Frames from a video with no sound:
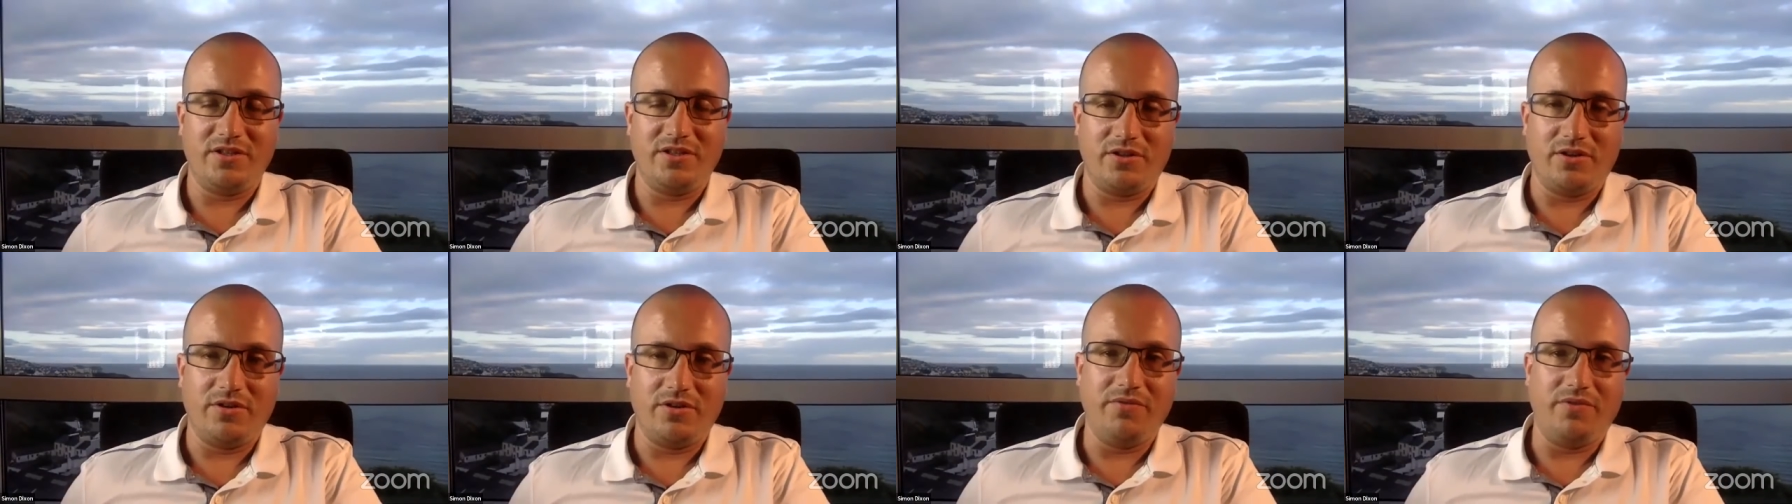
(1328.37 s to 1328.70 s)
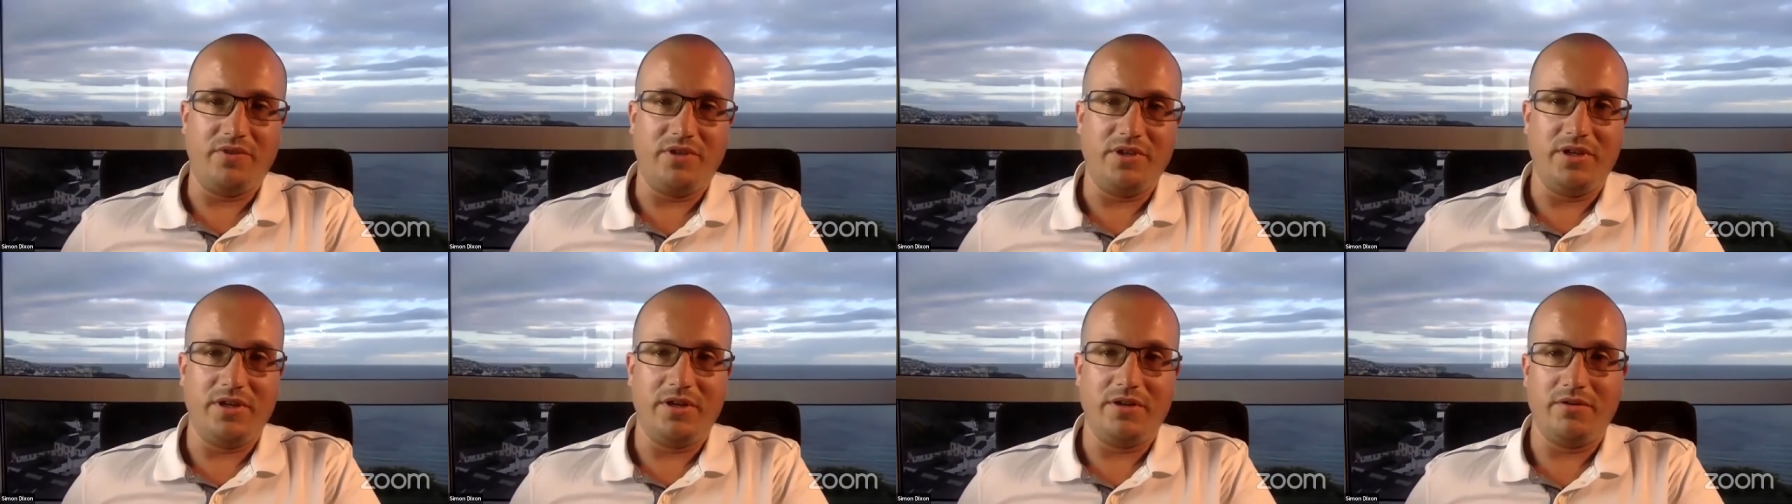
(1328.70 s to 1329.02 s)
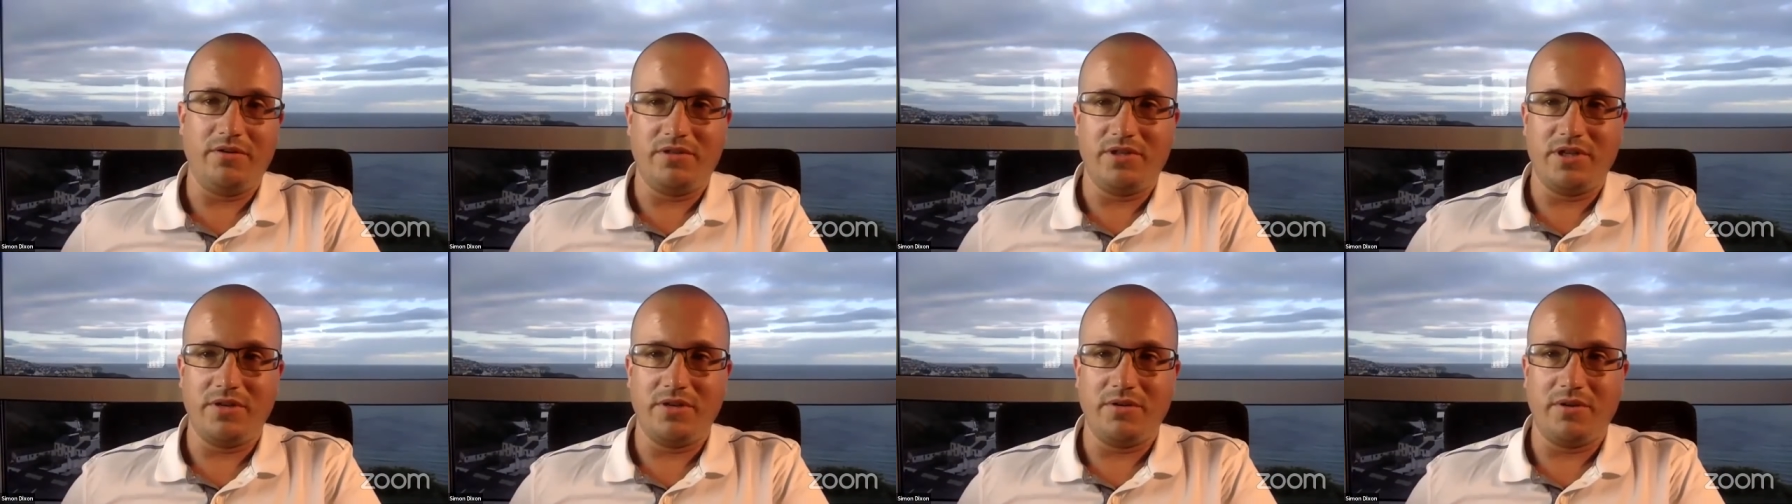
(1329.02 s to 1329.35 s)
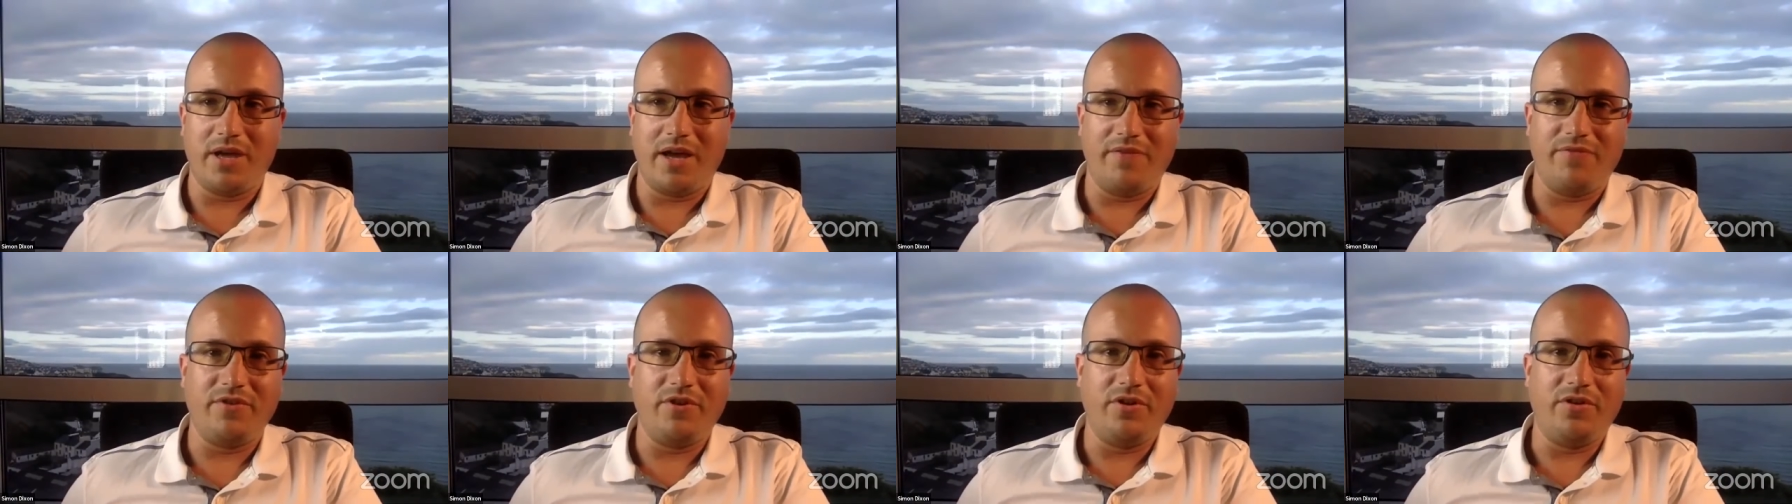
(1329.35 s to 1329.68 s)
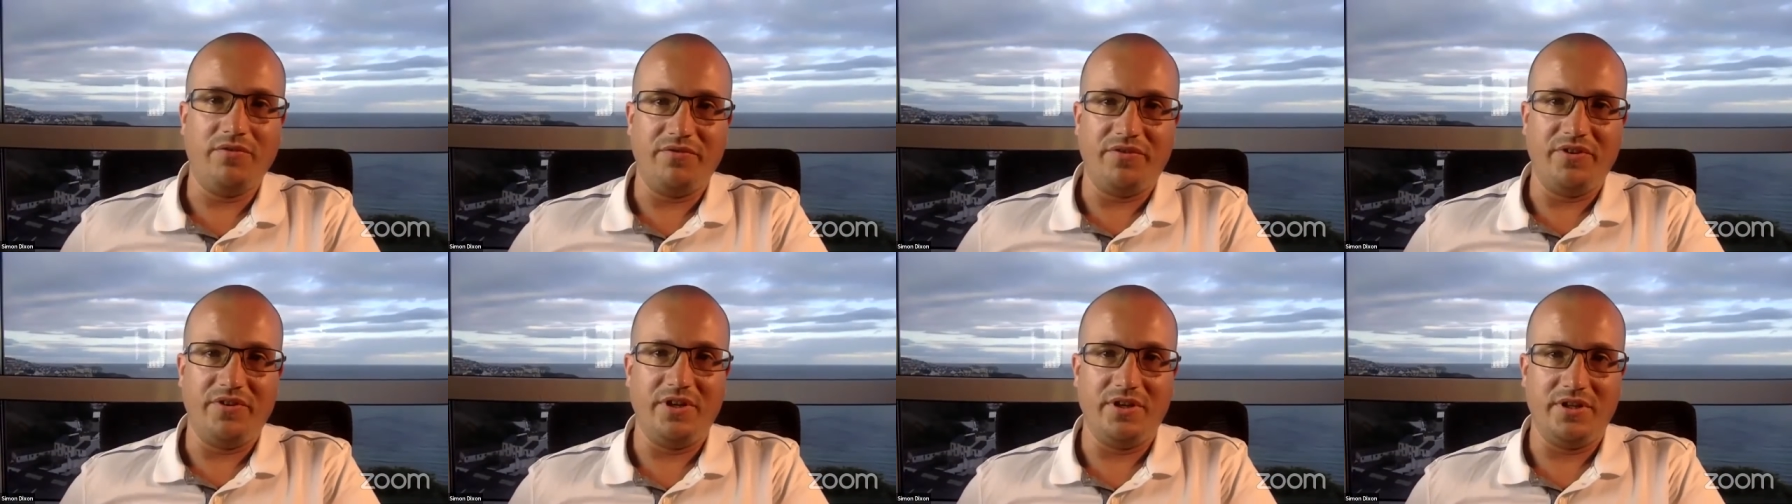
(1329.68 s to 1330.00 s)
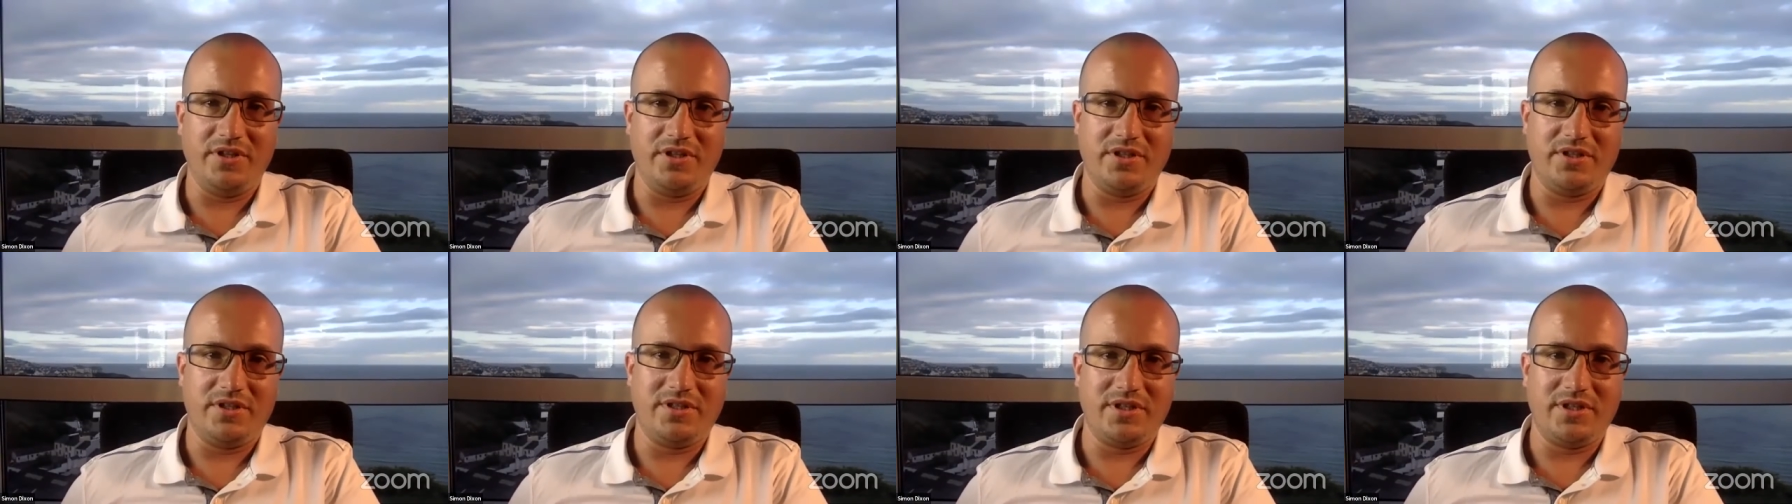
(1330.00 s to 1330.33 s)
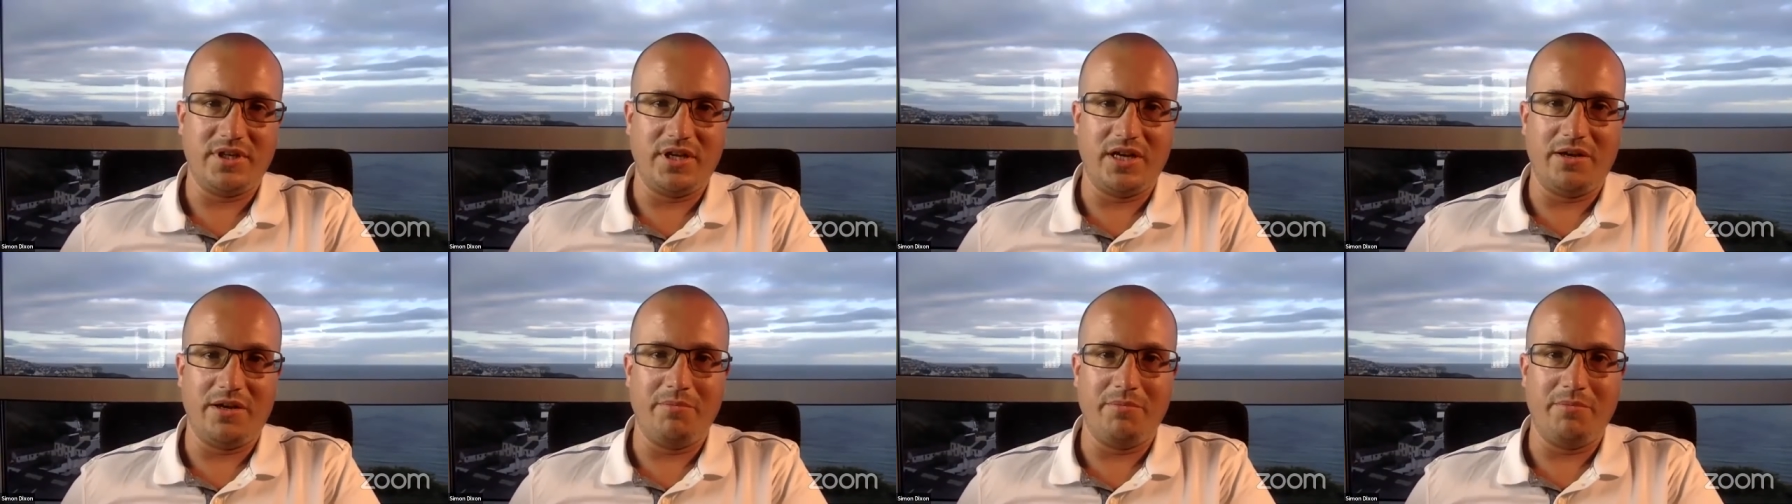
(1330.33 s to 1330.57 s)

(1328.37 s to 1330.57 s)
don't have confidence